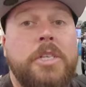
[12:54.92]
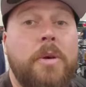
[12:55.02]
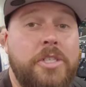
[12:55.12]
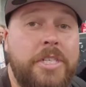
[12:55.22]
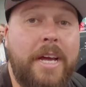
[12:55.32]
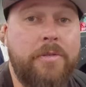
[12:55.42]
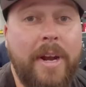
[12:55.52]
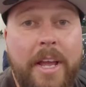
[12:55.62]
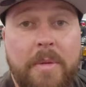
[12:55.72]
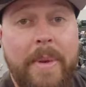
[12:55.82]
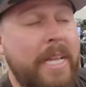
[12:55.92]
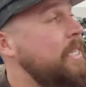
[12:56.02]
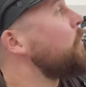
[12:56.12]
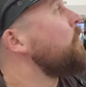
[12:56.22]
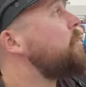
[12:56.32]
So I just had a really good
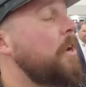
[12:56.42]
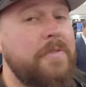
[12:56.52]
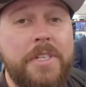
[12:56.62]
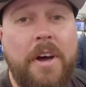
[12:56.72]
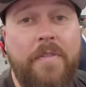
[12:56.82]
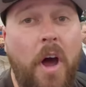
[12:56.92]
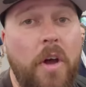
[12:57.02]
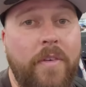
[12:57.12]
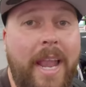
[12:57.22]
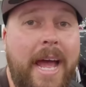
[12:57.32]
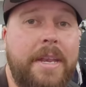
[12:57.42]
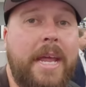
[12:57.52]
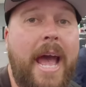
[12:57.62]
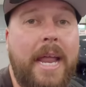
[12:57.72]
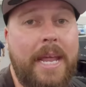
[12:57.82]
meeting with Tough Stuff Overland
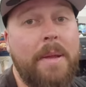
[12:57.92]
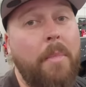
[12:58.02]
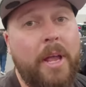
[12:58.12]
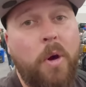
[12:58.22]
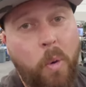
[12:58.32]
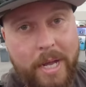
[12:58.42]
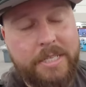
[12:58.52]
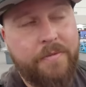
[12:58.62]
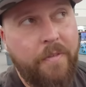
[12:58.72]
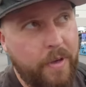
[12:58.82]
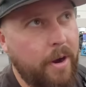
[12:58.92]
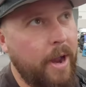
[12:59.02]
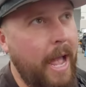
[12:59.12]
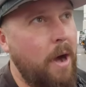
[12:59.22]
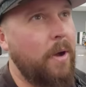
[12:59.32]
and in my quest for
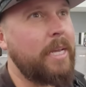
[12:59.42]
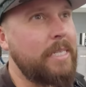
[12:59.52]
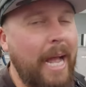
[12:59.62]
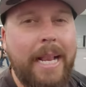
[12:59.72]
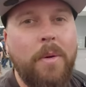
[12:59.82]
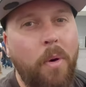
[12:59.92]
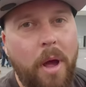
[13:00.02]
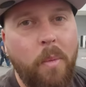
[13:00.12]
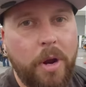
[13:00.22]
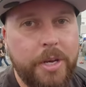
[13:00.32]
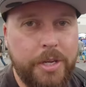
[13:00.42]
figuring out exactly what I want to